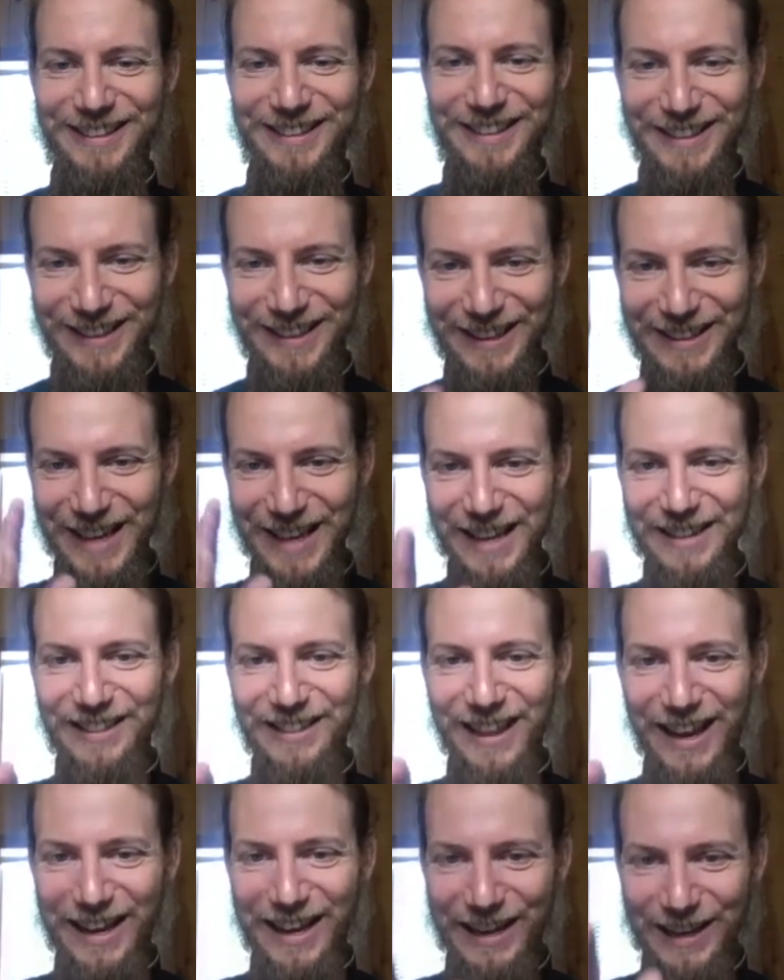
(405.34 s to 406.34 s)

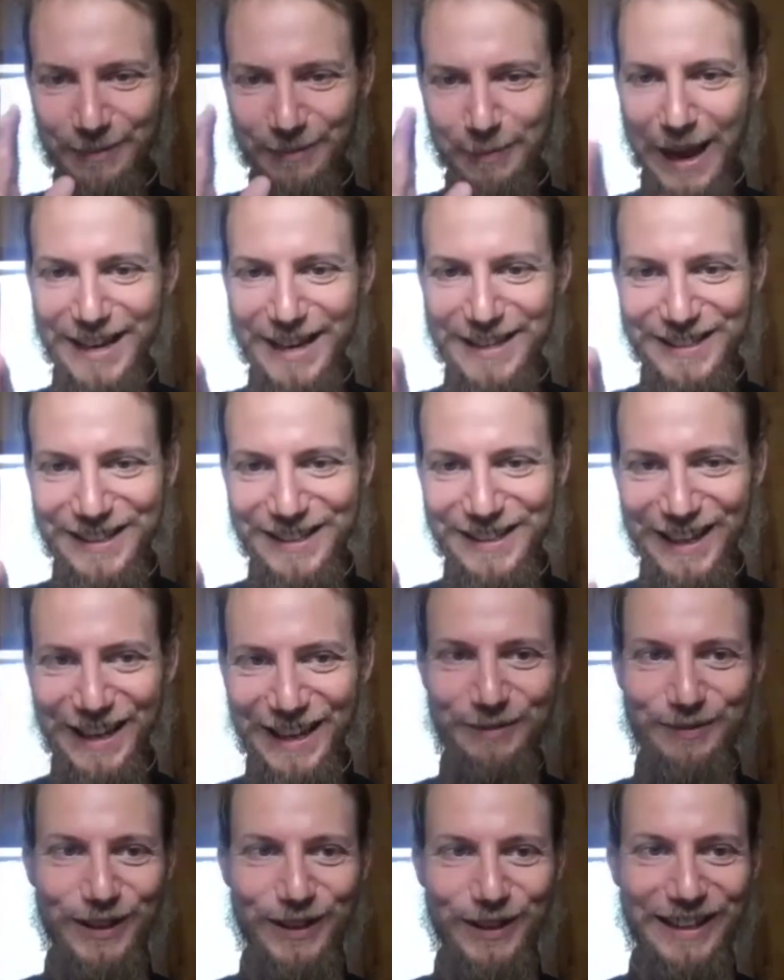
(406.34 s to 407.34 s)
deadline at Mass time
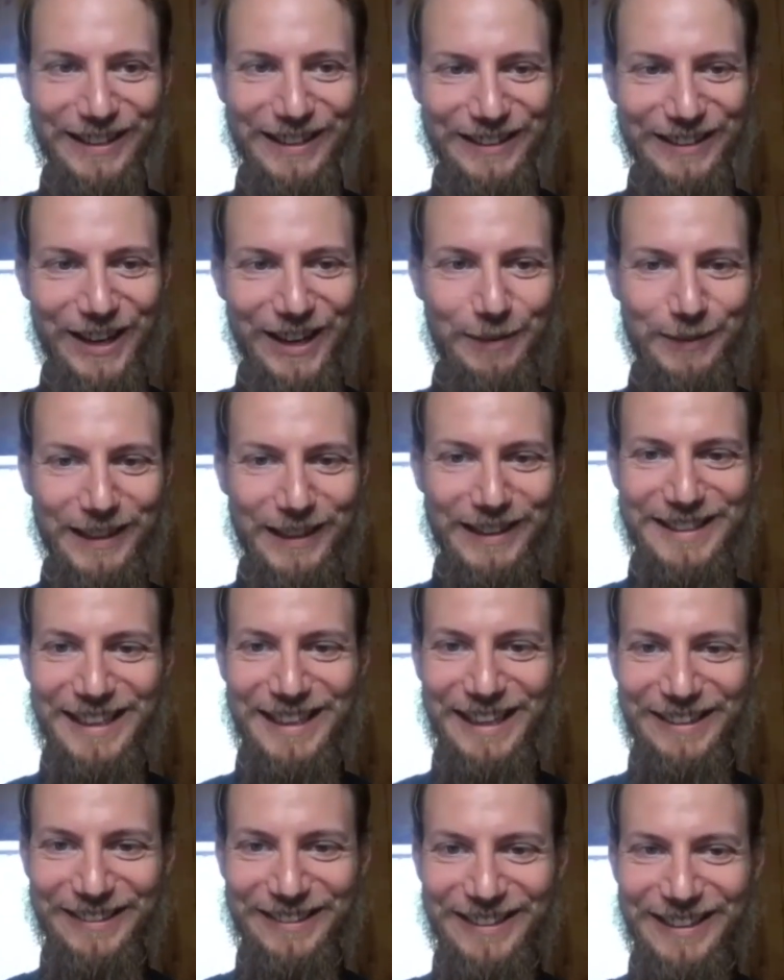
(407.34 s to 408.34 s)
for getting the homily
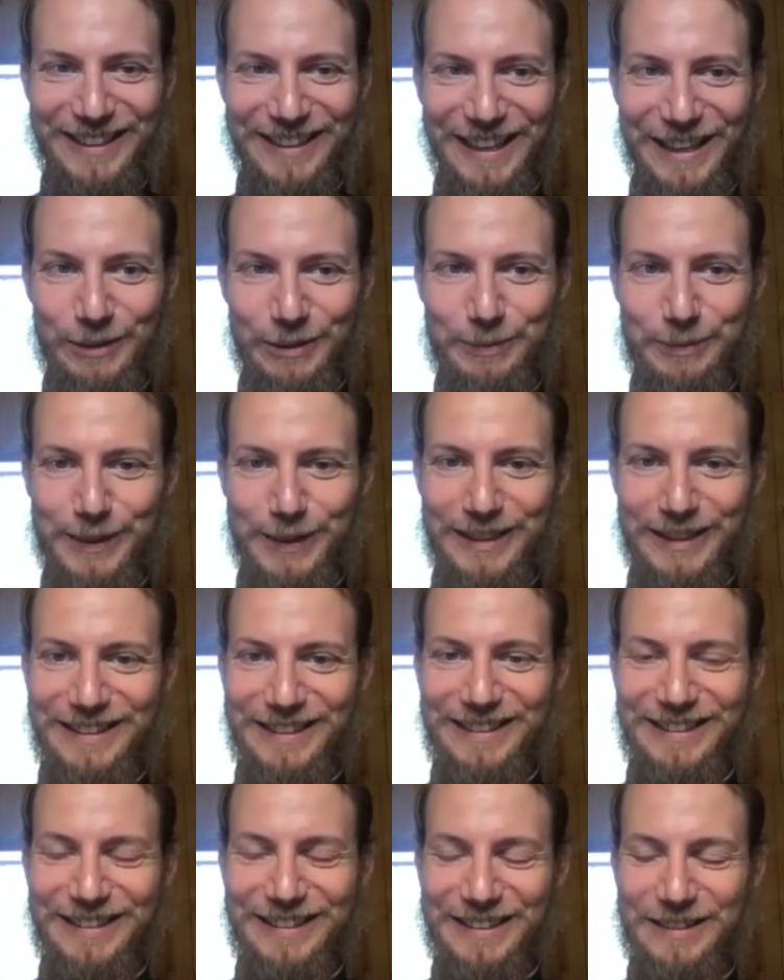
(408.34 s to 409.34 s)
together can help.
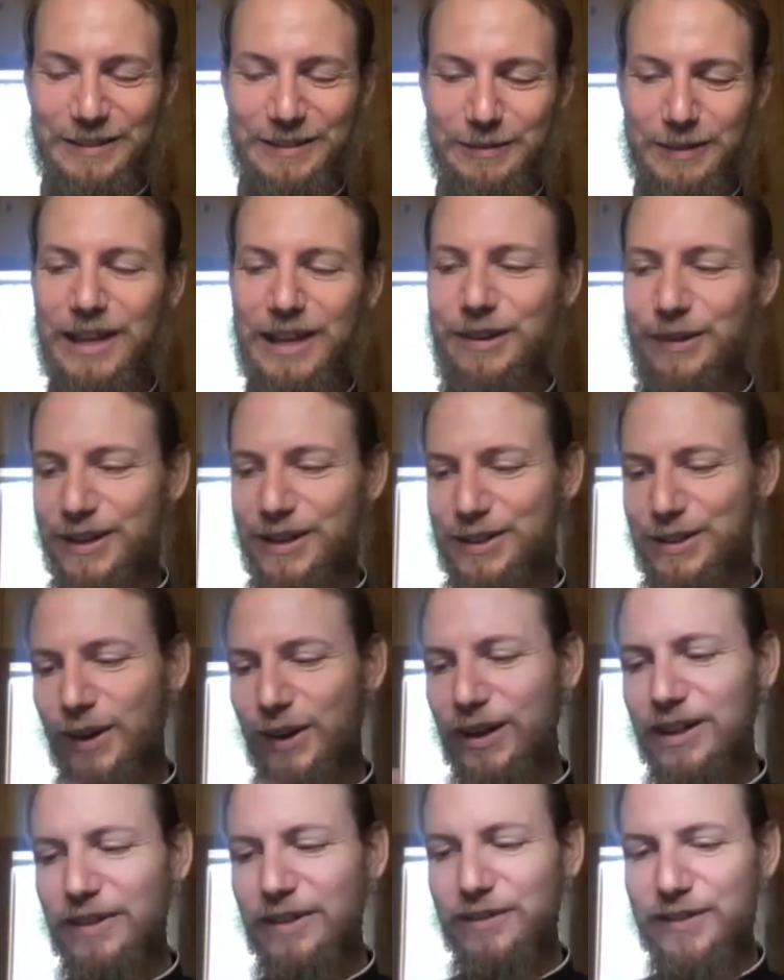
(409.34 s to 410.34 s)
Anyway, so
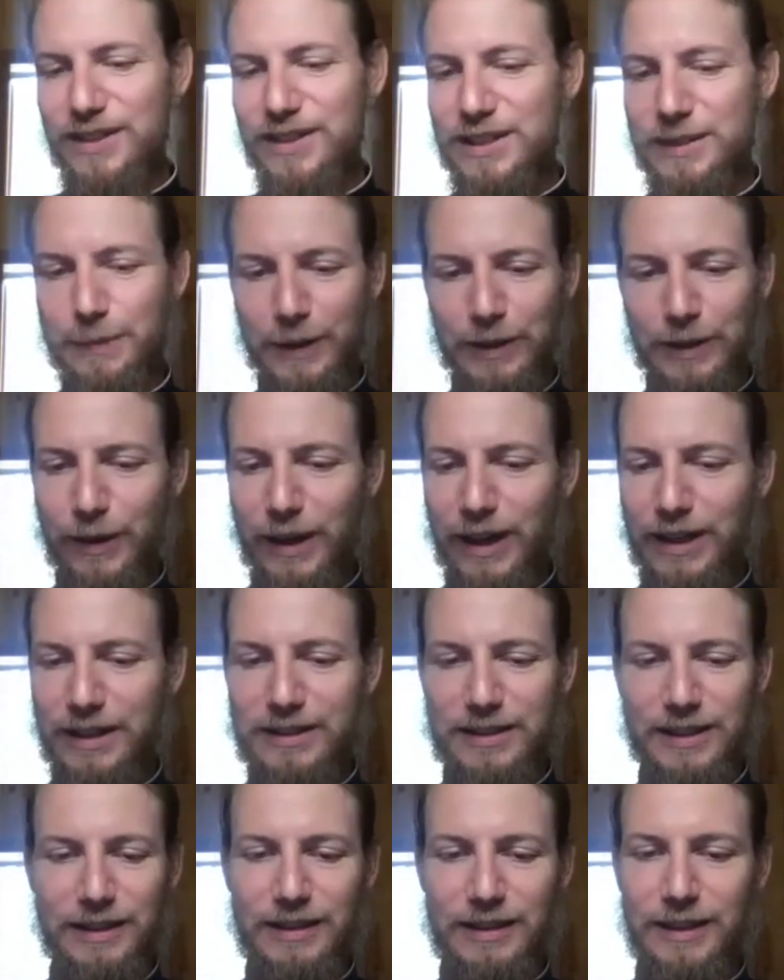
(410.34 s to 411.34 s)
all of this has been great,
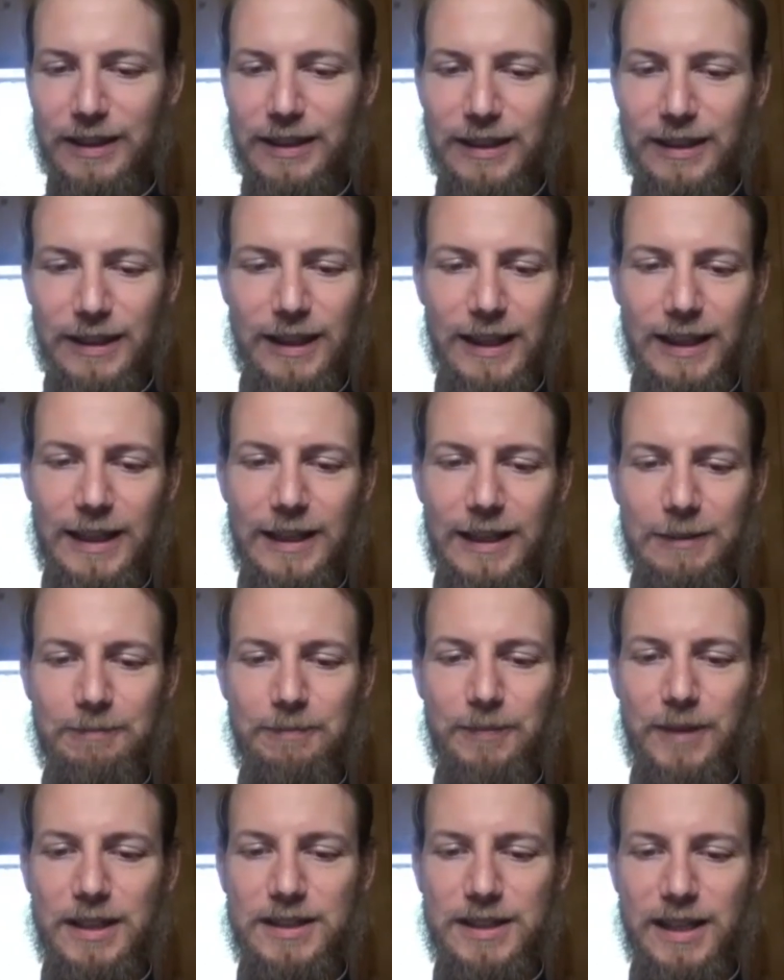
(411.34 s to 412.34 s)
and
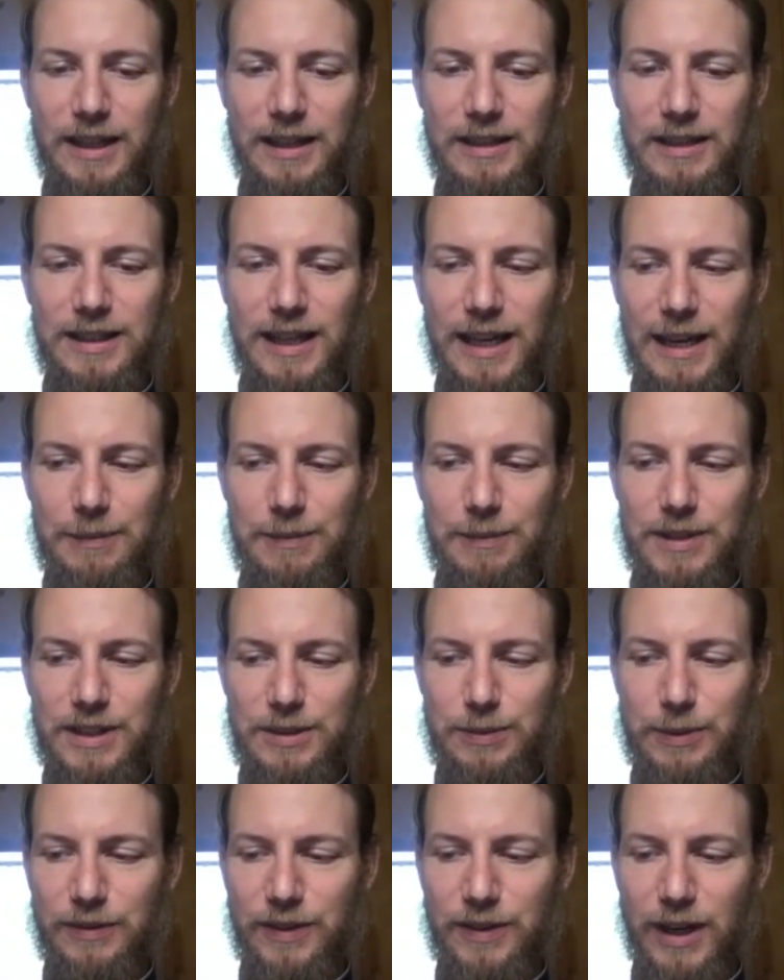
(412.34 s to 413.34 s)
exciting times as
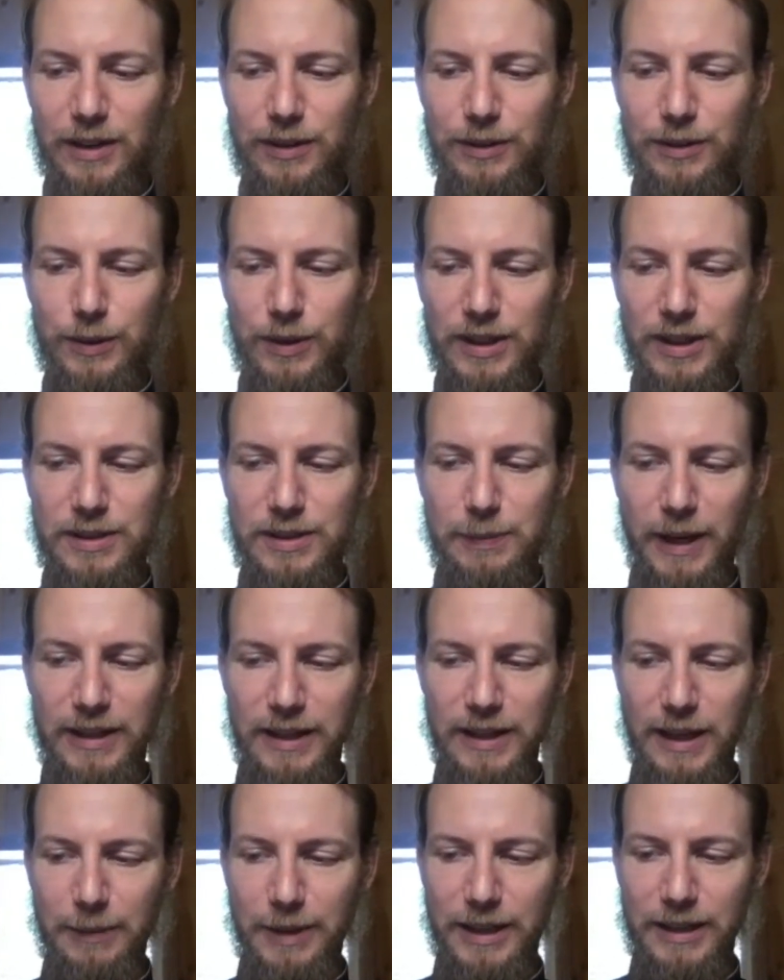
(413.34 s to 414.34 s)
we've gone through this
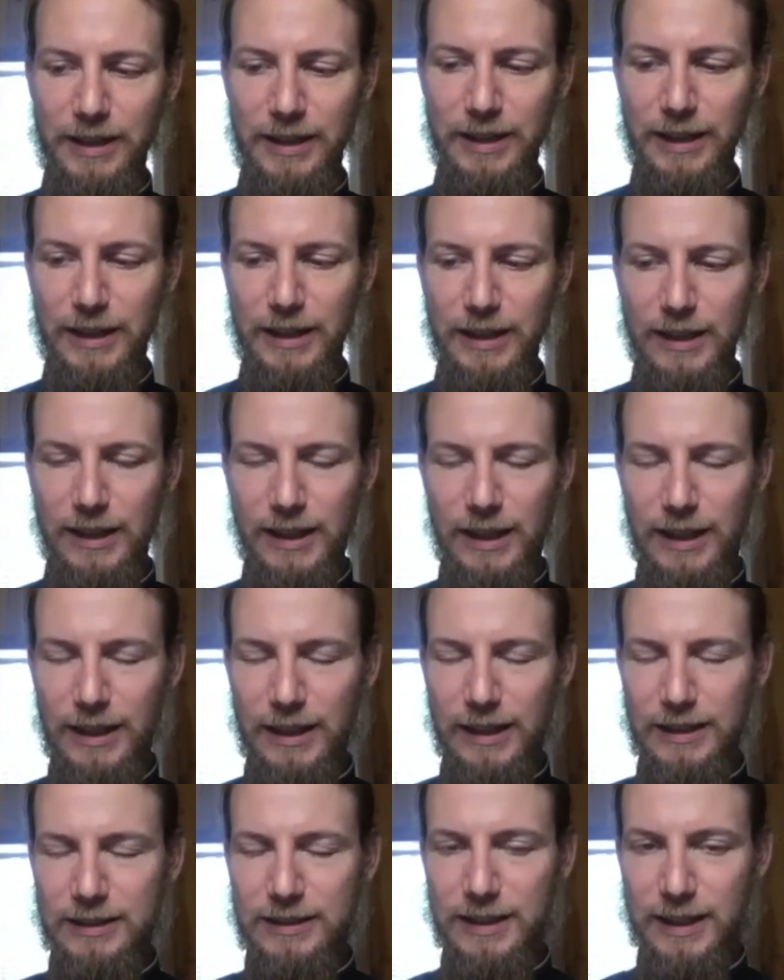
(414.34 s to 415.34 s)
pandemic
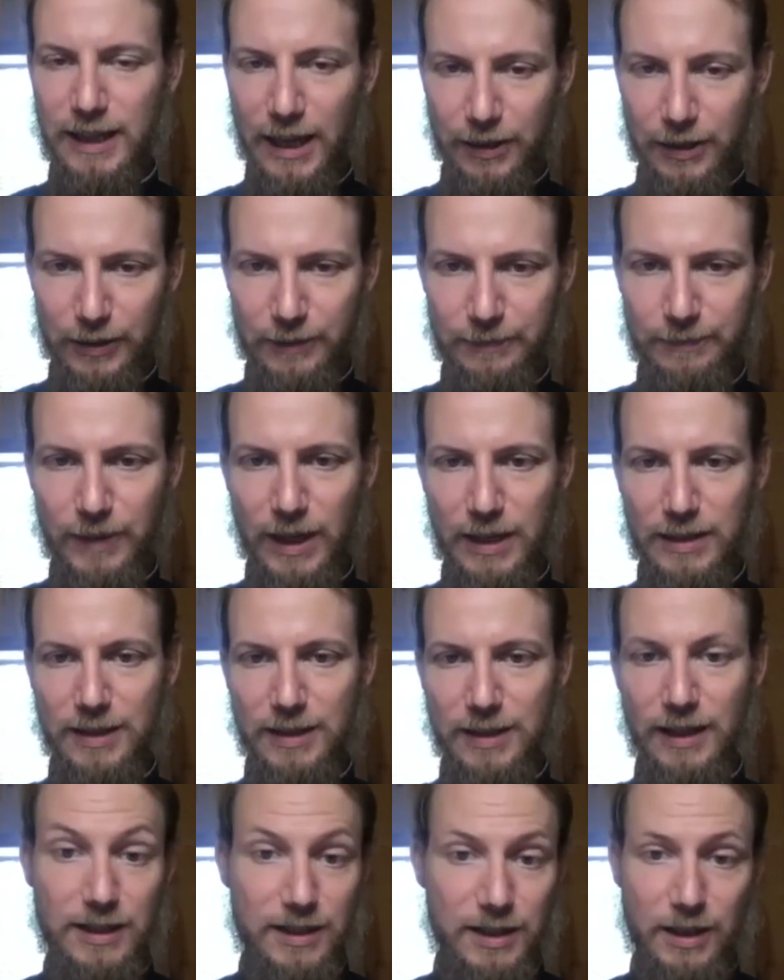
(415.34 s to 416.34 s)
together
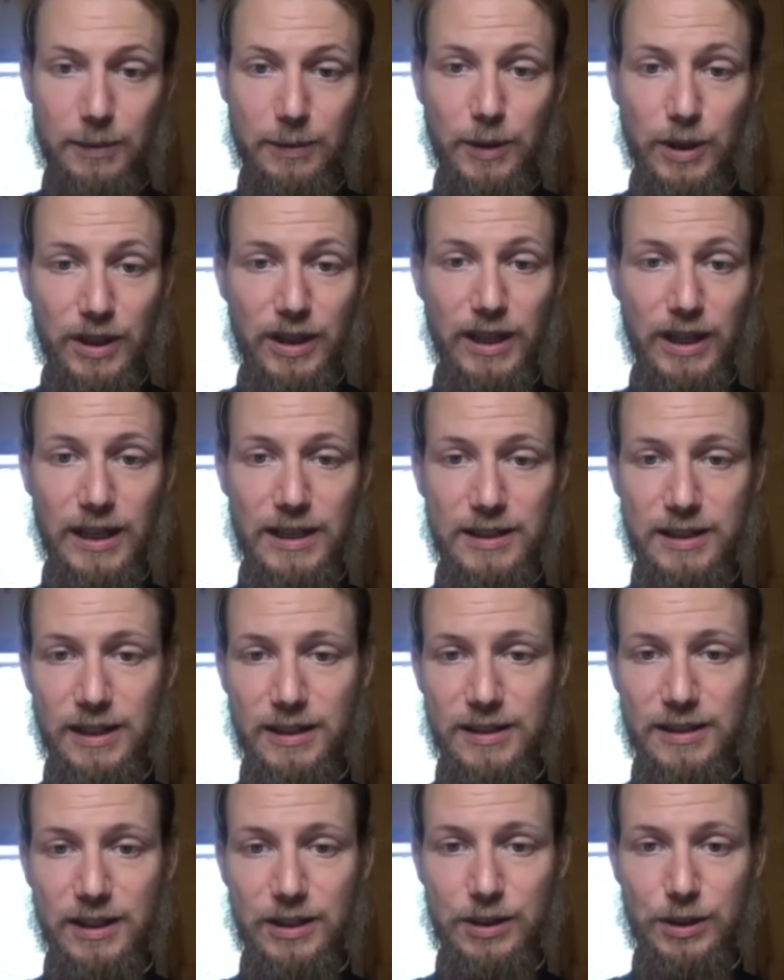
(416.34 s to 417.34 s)
as a community, as a
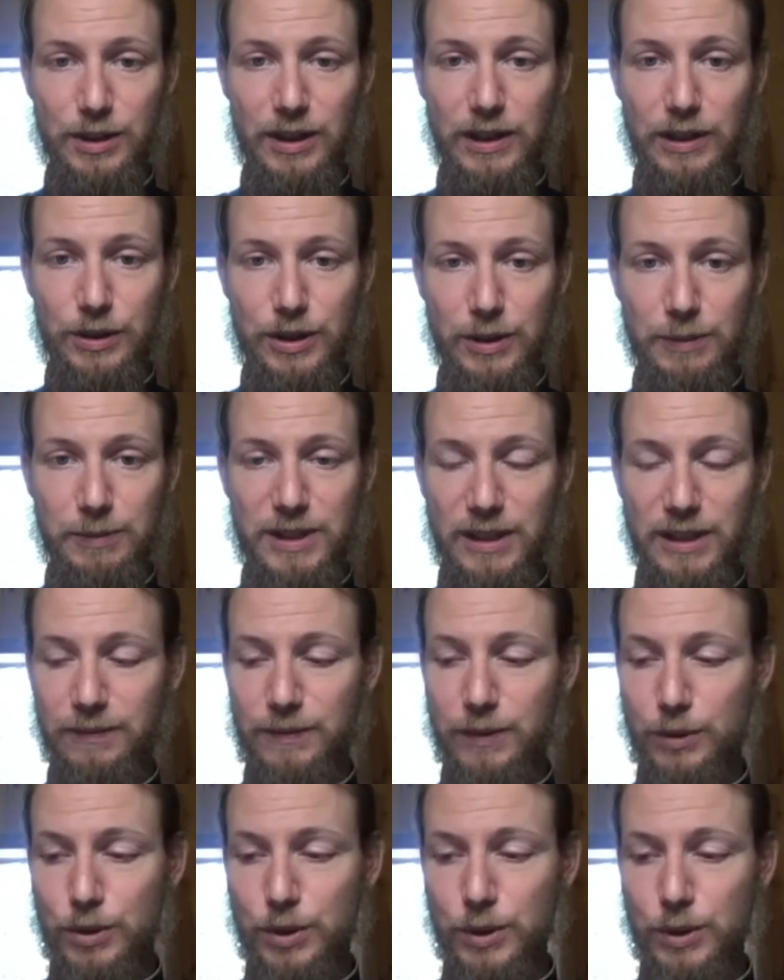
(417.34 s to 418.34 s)
senior leadership team, for
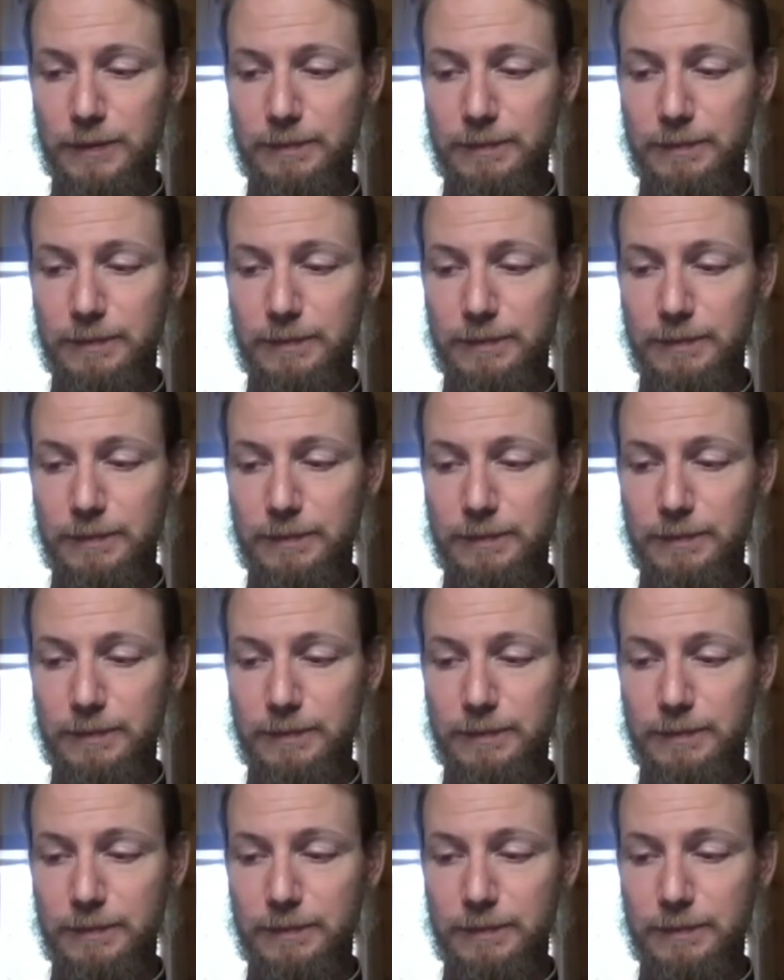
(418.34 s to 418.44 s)
sure.